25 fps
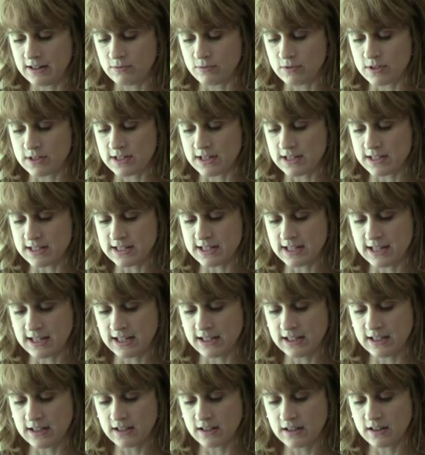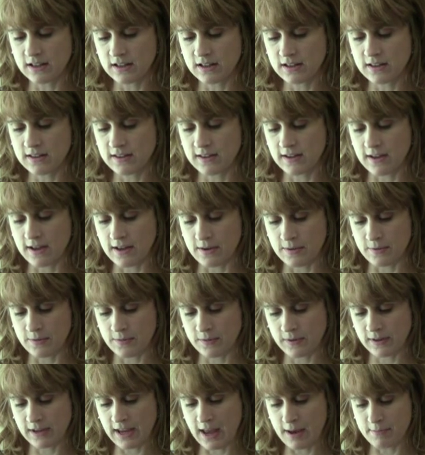in resisting the
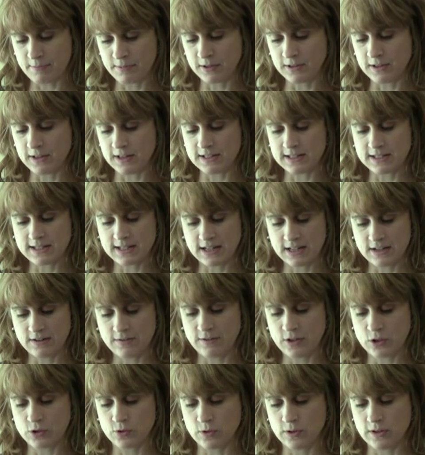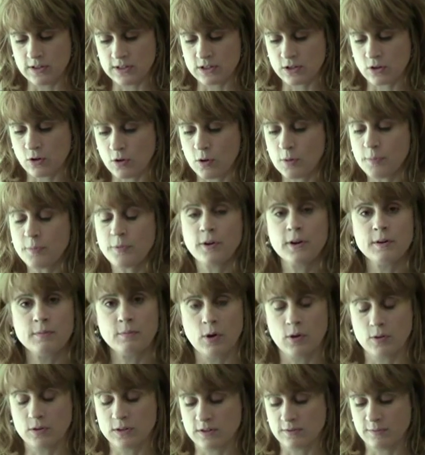capitalist, individualist, corporate
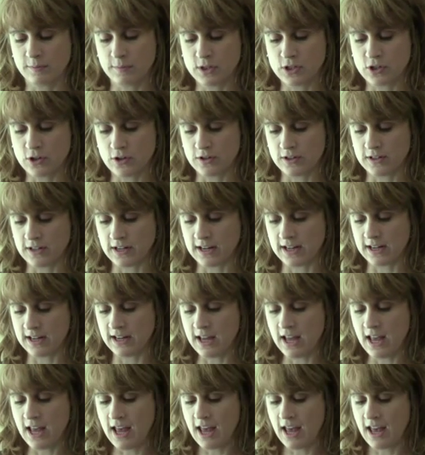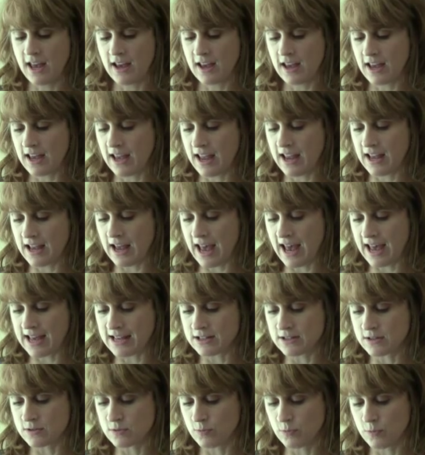modes of modernity,
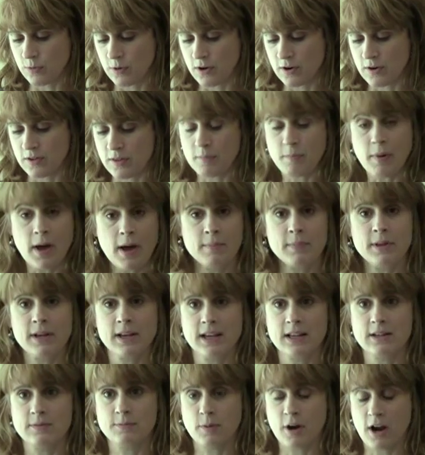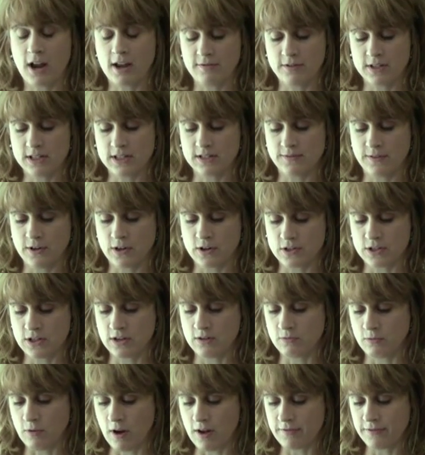as were the public and private spheres
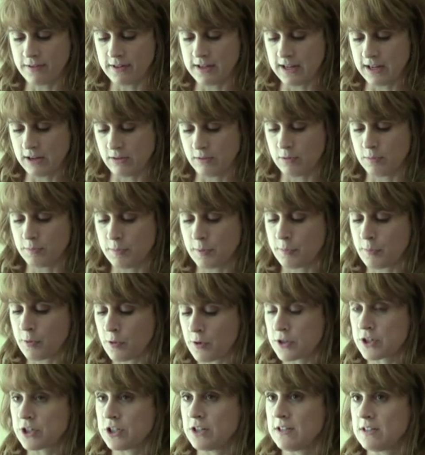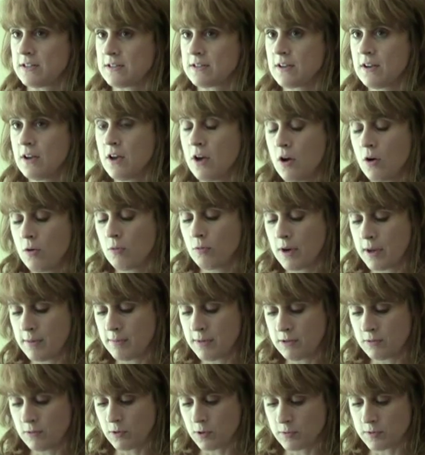in roughly equal proportions.
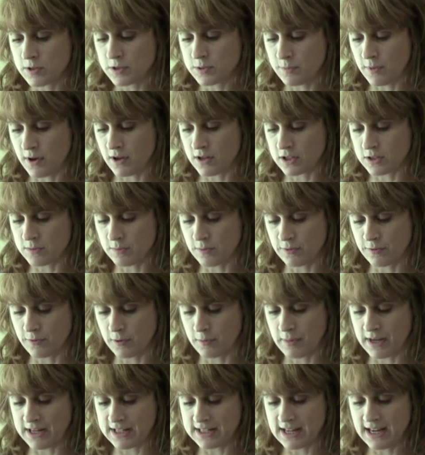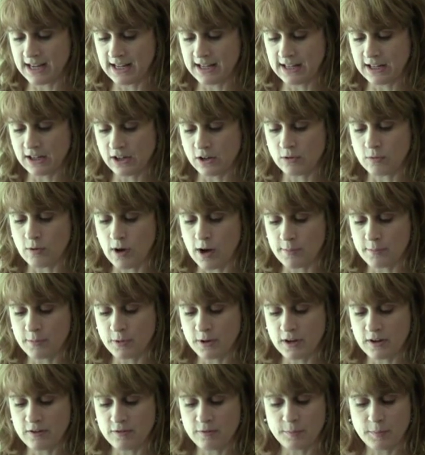Women were responsible for maintaining
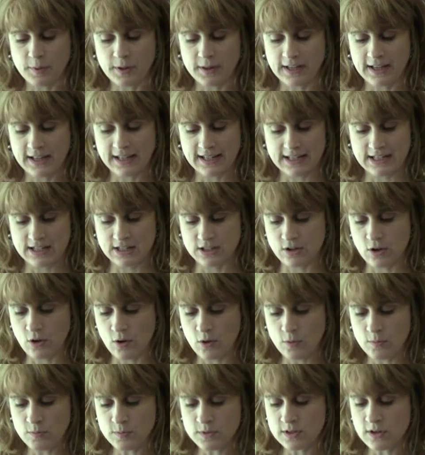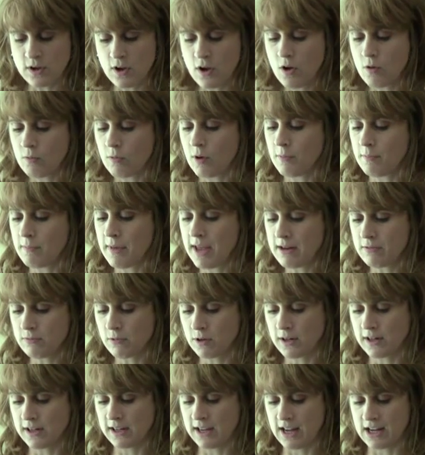cooperative, polygynous homes, while men
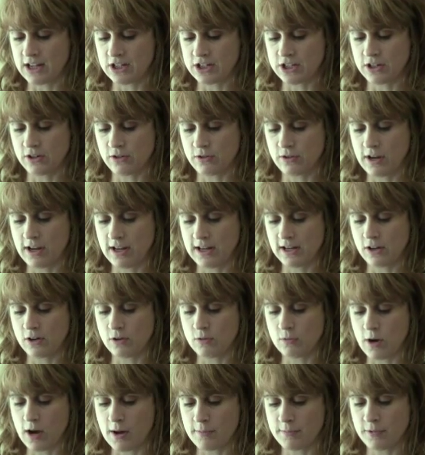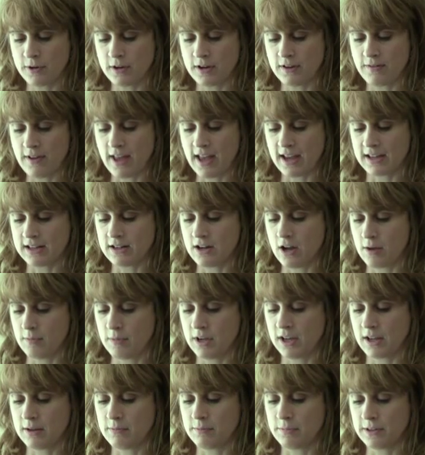were engaged in creating cooperative
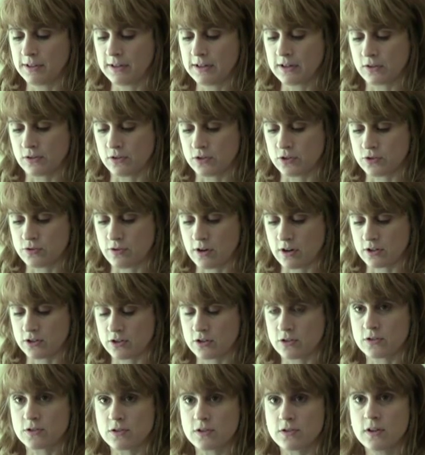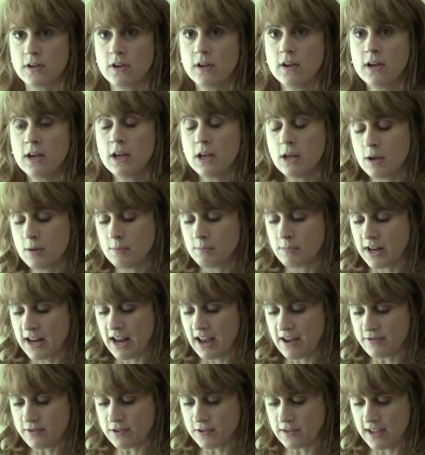economic and political structures. But
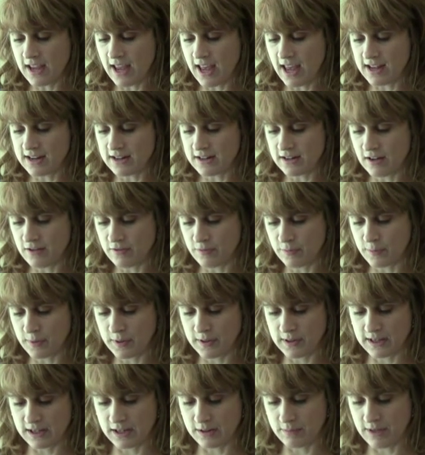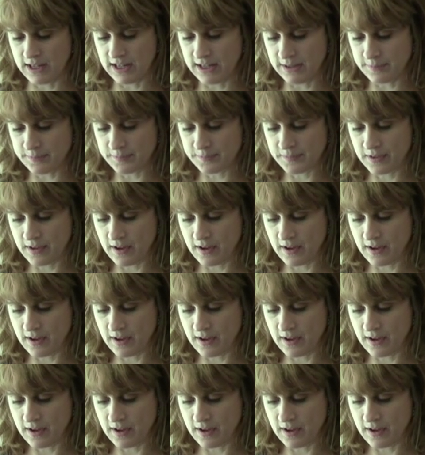after the end of polygamy